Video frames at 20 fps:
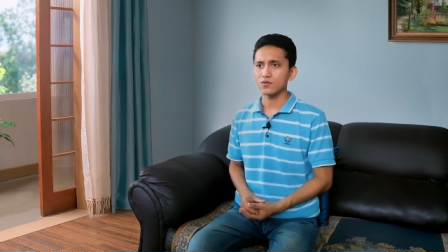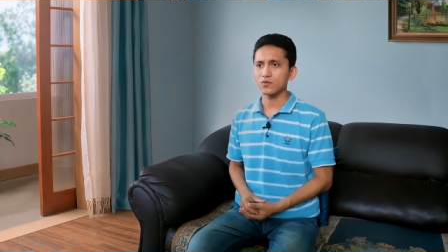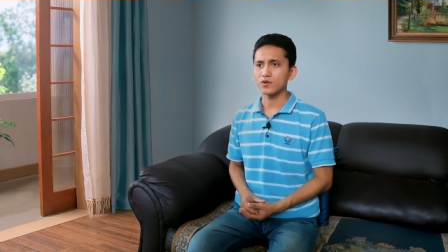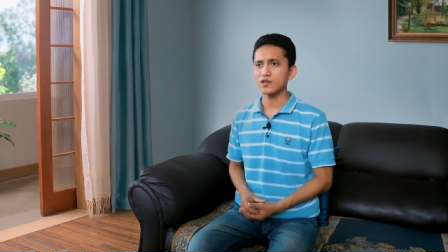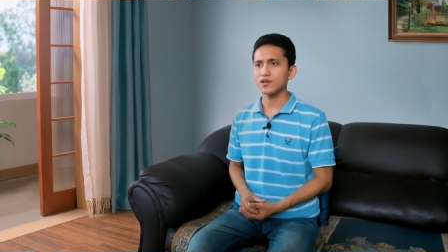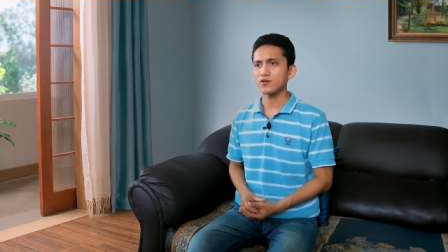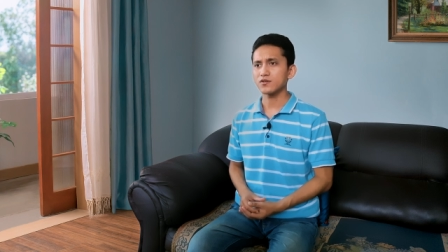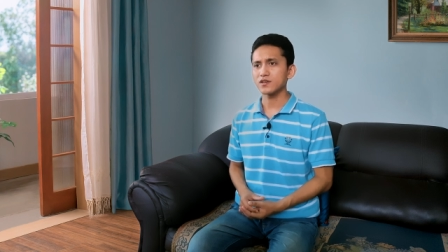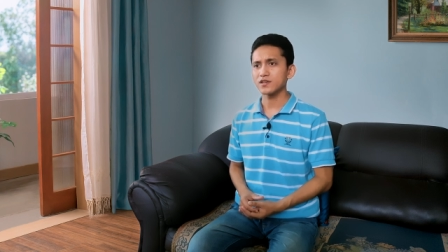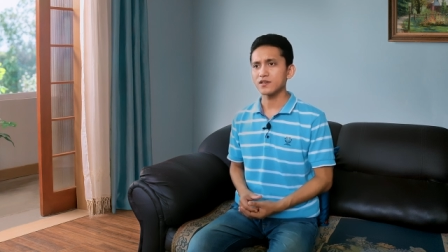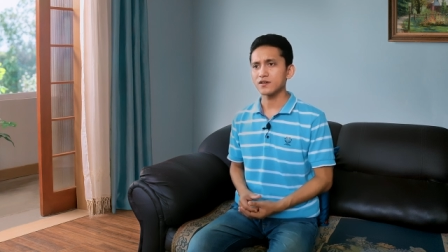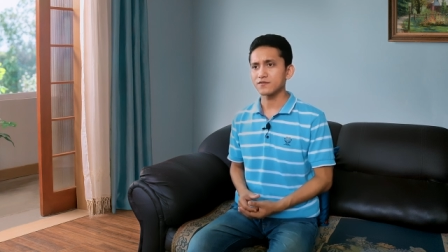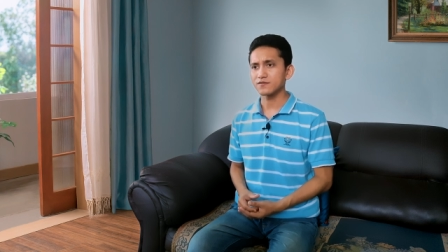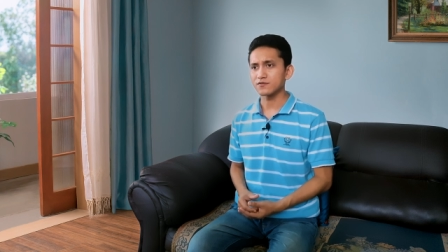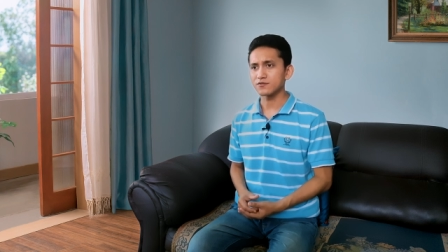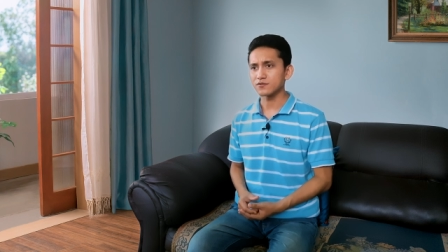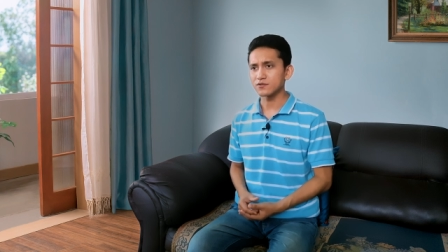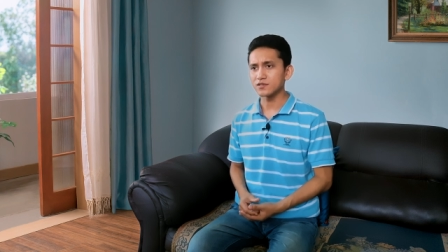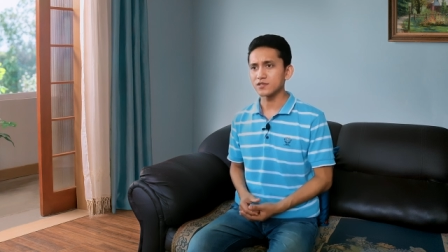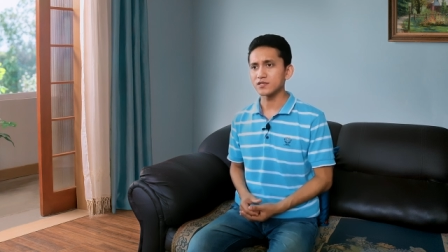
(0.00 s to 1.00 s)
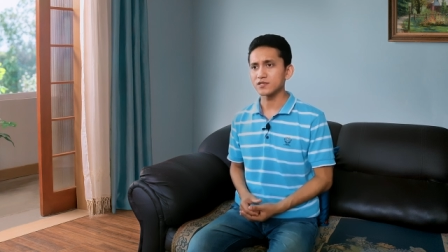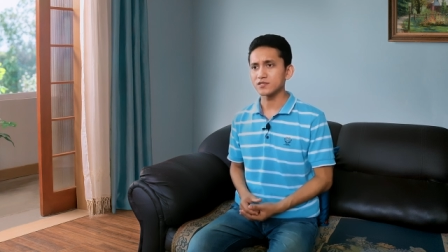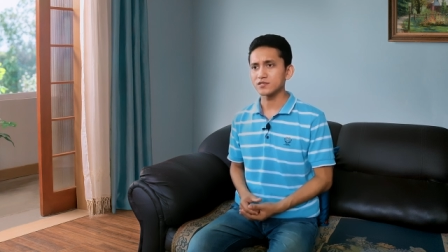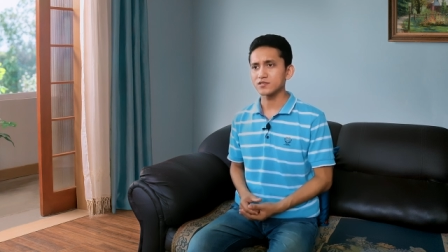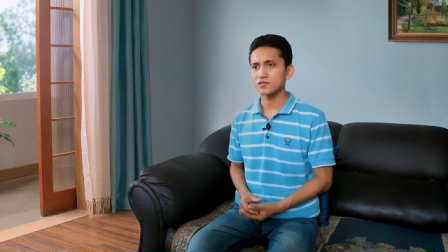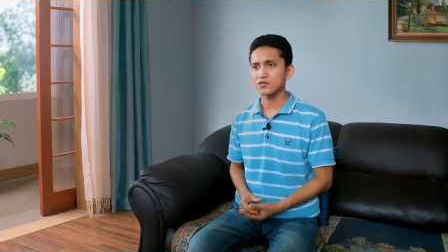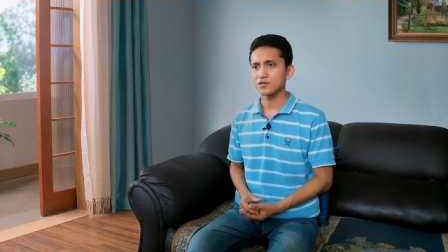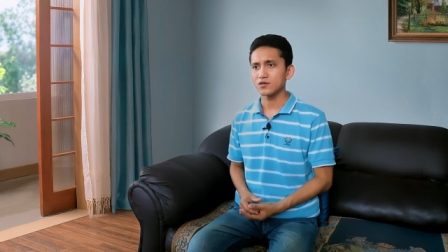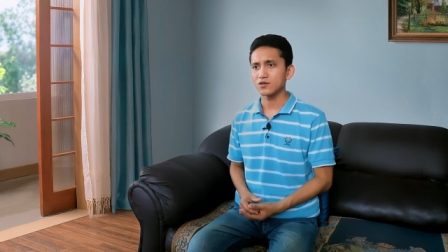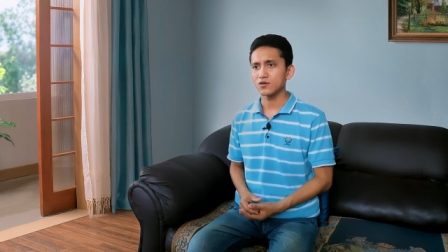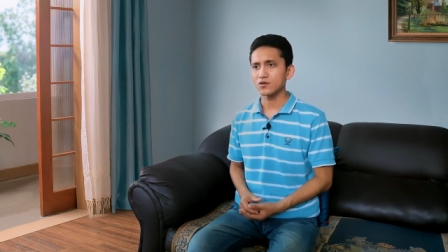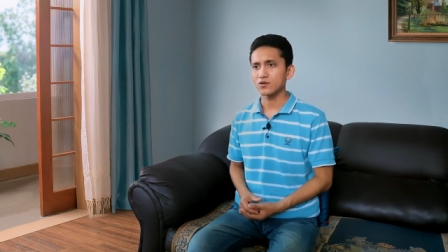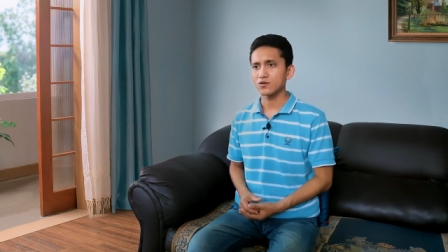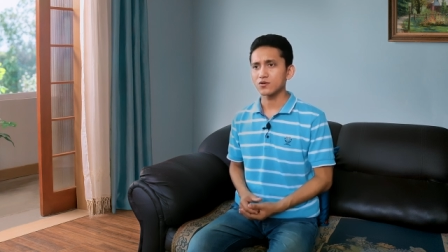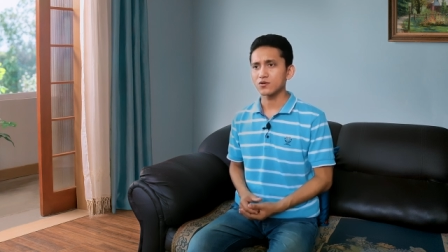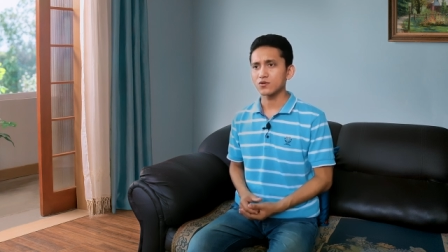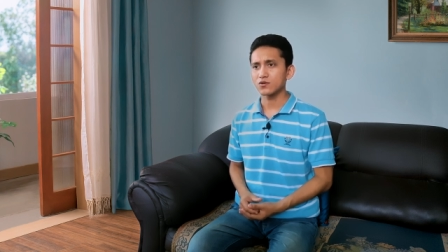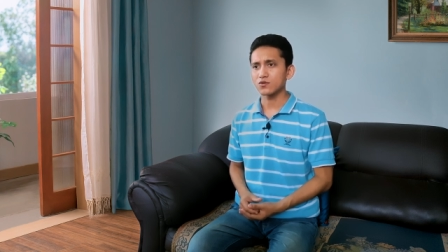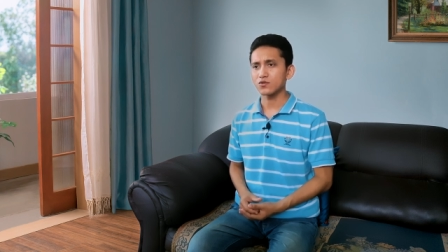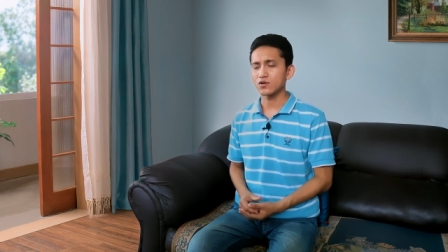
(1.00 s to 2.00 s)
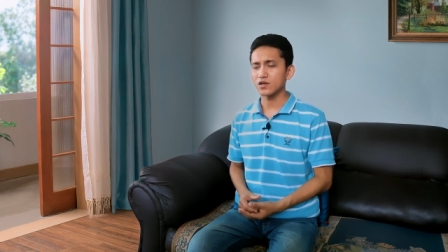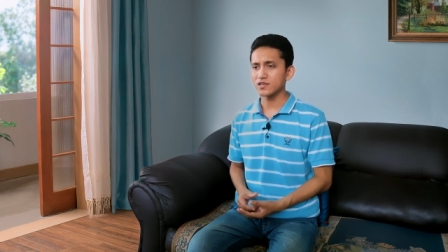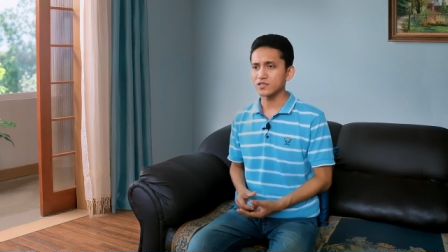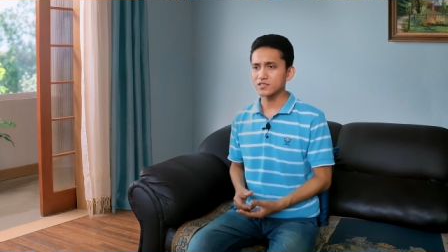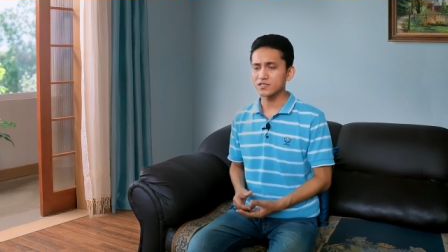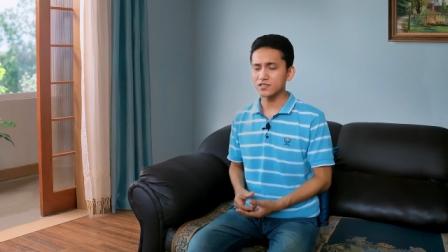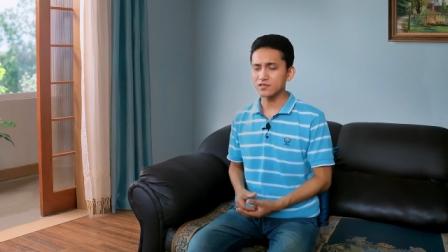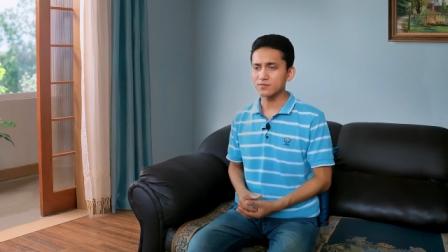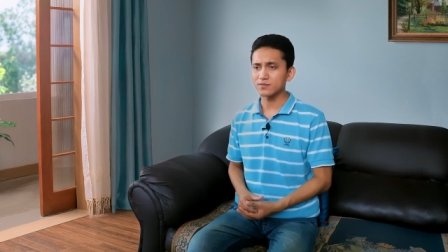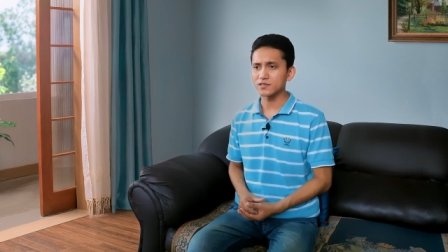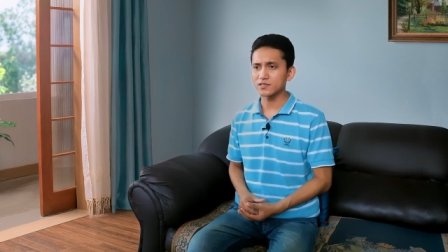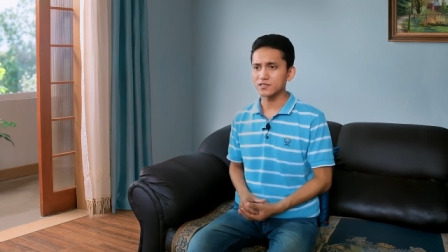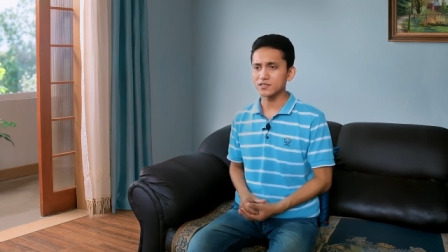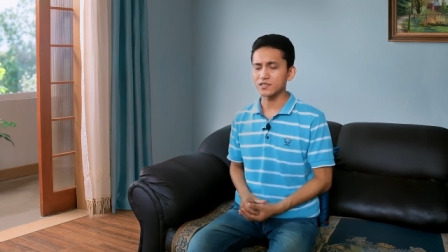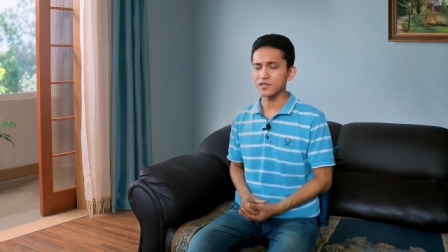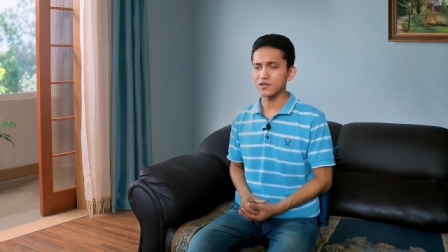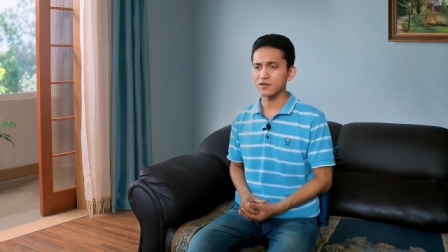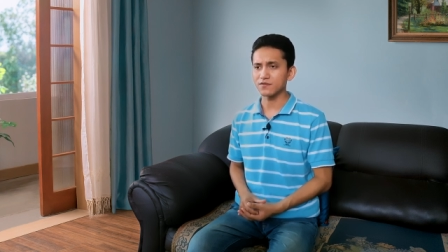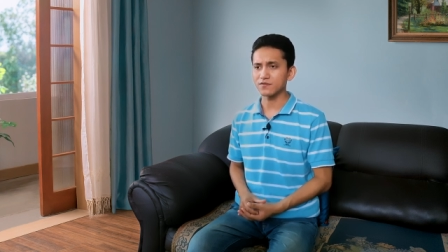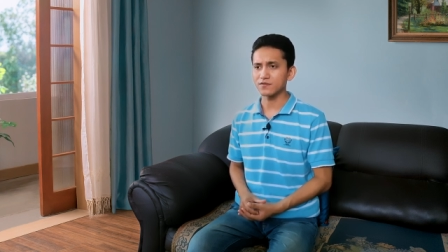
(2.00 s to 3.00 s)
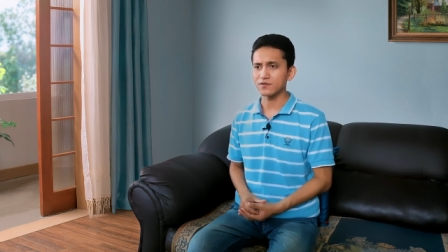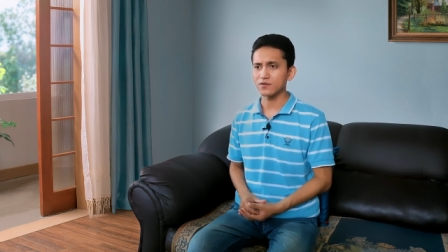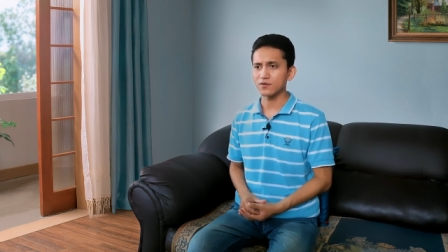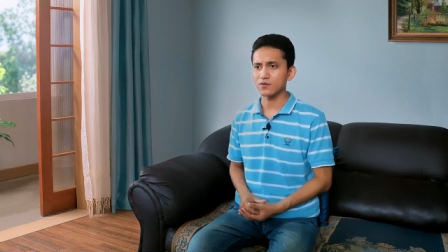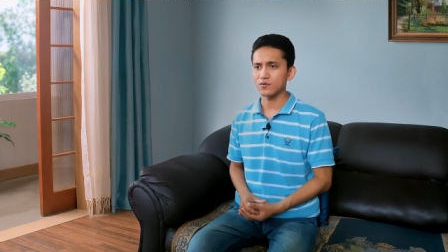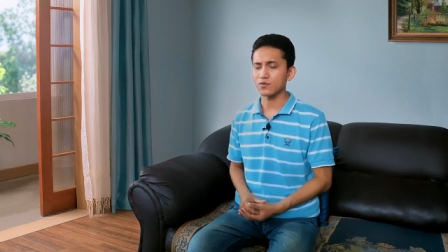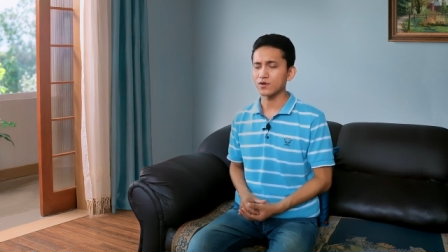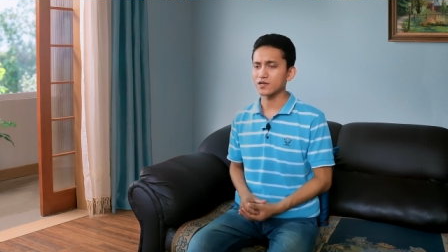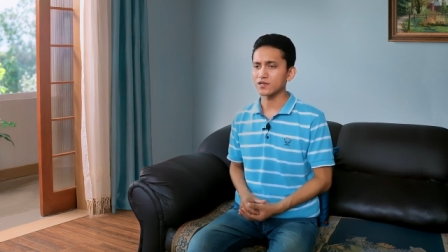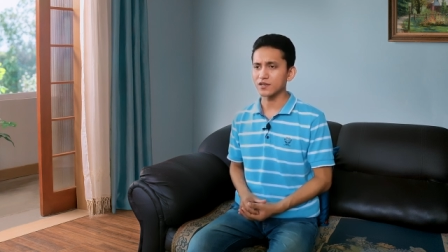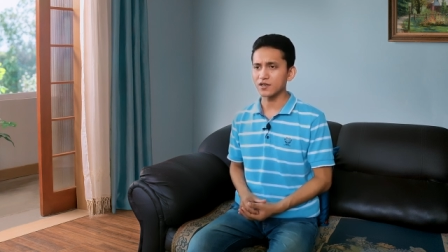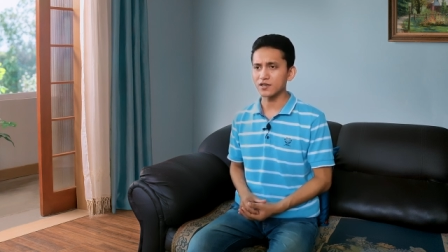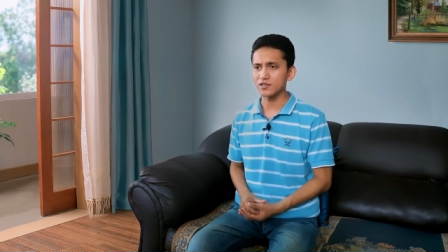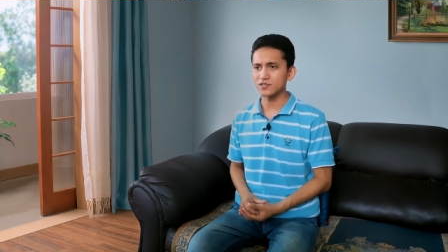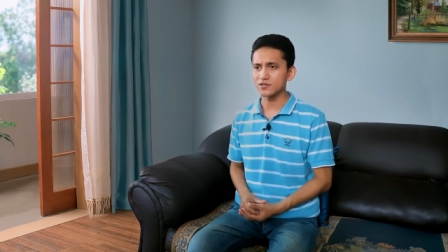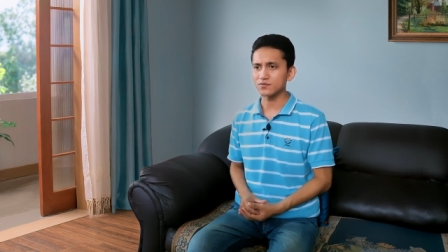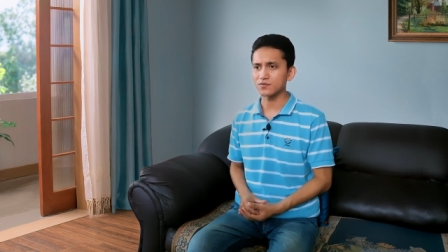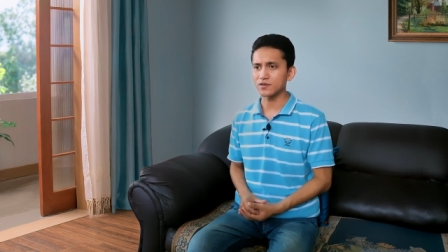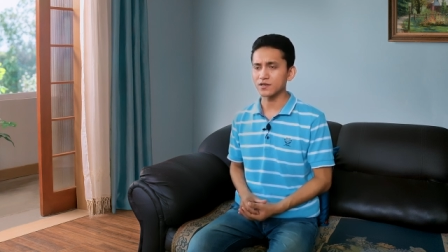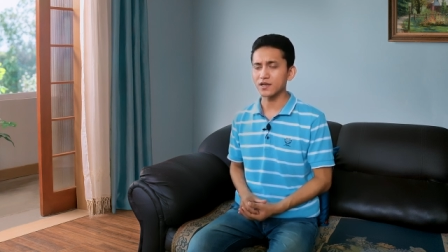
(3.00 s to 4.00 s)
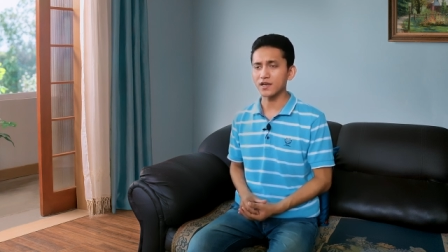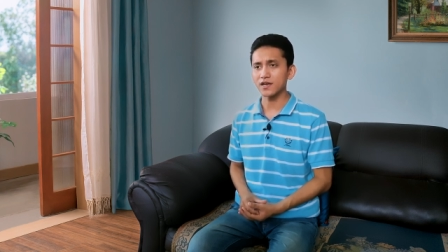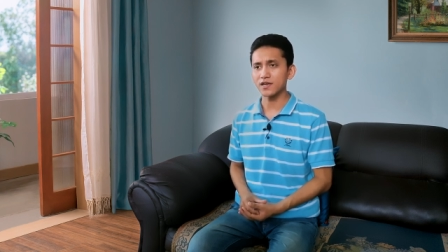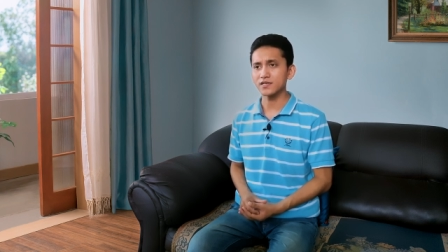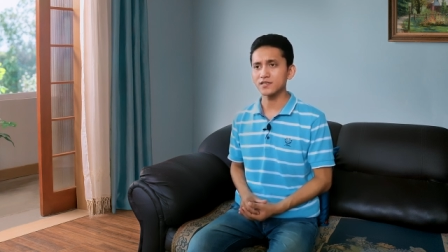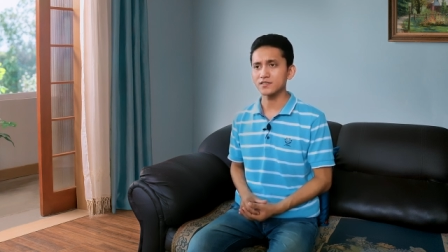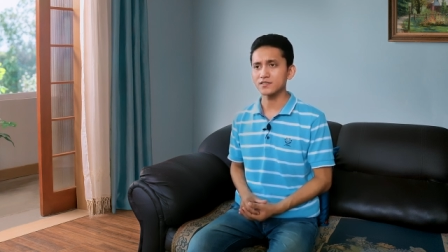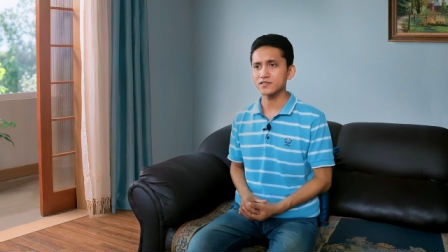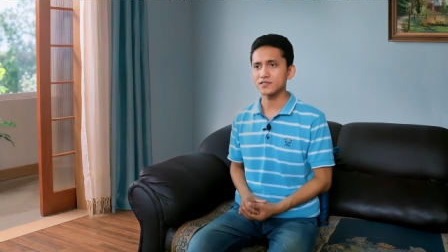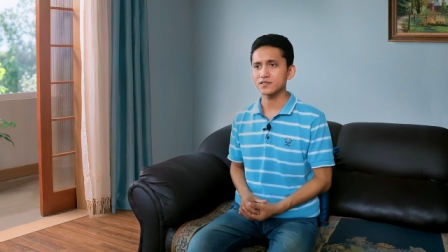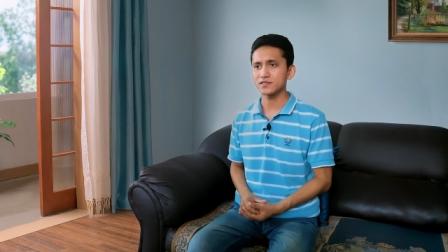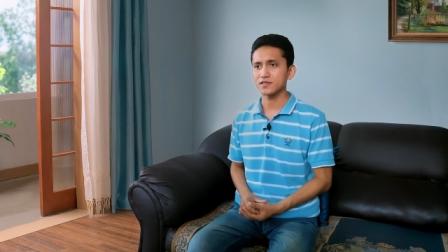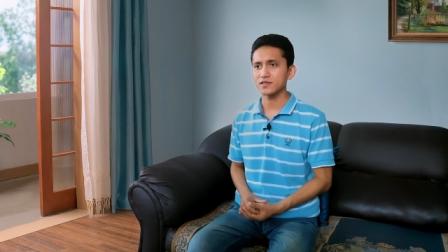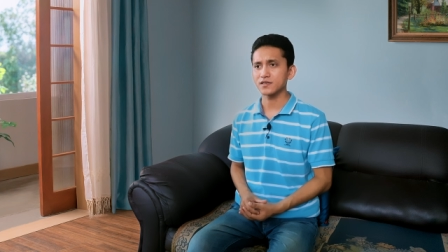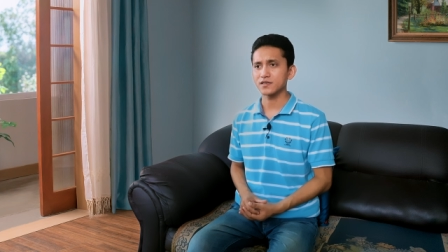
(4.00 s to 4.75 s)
Without enough good deeds, could I still be saved when God's work ends?